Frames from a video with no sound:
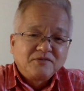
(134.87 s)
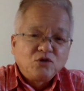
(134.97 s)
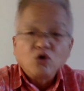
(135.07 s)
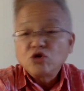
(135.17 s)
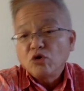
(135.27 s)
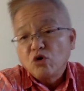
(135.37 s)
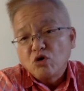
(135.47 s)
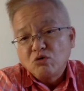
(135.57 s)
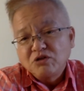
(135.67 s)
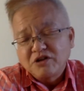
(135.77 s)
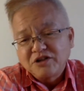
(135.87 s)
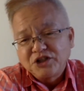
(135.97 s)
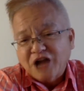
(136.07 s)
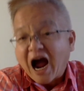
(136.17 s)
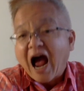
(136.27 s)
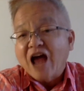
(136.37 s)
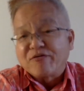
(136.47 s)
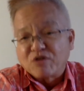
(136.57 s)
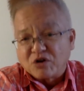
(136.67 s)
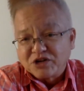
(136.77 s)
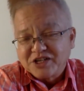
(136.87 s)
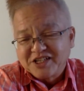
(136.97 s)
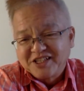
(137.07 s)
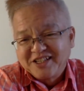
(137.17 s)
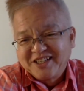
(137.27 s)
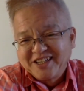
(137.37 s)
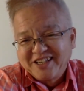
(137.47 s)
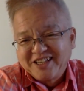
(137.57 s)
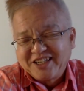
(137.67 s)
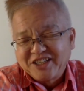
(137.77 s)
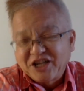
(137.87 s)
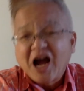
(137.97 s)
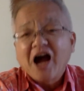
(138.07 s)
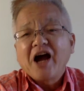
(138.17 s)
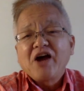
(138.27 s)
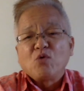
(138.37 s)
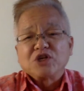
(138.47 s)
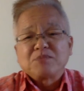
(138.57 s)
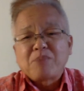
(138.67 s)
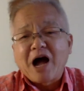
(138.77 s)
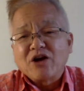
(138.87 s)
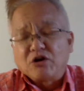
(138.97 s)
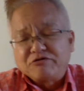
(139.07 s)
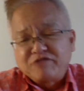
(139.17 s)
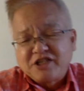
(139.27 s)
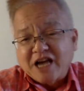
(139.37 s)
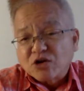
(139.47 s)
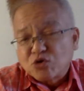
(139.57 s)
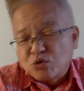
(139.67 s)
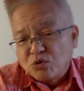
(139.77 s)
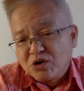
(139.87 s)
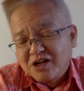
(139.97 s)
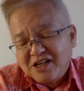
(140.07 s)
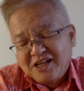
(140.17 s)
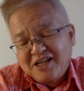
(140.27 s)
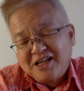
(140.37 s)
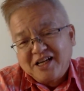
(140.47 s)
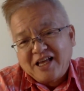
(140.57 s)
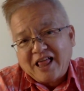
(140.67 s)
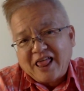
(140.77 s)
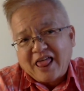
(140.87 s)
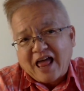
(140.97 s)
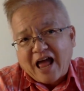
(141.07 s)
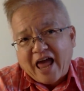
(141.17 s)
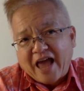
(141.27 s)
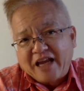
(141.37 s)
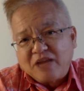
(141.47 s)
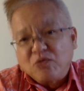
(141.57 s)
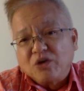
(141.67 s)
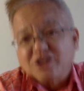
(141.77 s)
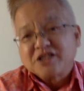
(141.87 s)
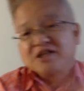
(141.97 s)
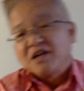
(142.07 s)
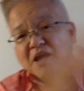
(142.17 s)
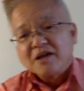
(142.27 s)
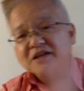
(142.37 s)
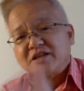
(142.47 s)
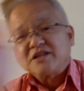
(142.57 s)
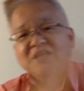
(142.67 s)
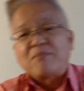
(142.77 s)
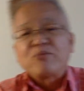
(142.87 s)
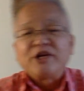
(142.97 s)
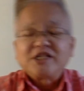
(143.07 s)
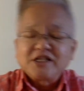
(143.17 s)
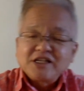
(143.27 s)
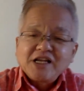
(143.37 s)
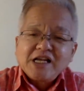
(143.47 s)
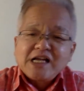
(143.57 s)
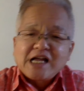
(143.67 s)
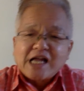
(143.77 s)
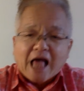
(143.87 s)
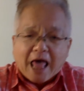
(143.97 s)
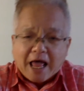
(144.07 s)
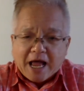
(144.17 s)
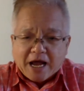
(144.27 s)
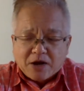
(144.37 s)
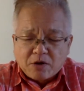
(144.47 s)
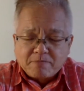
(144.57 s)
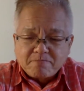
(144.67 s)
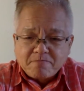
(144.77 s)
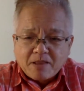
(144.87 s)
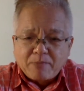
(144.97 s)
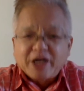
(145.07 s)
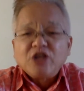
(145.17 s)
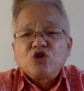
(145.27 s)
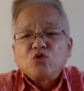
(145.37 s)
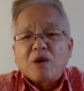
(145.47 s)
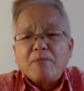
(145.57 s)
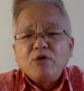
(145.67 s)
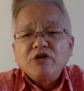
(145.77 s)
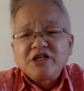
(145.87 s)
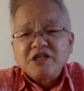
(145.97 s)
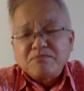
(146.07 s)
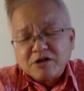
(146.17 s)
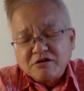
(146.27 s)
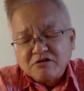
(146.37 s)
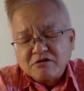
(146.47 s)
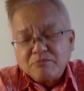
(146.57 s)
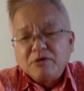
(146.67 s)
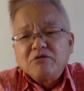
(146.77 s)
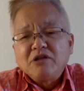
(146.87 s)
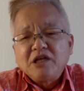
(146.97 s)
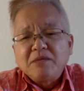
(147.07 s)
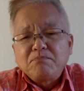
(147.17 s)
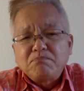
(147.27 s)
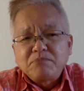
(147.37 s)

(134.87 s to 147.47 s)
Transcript: You also know Shanghai, of course. Shanghai was part of Jiangsu, and it was separated, made into a municipality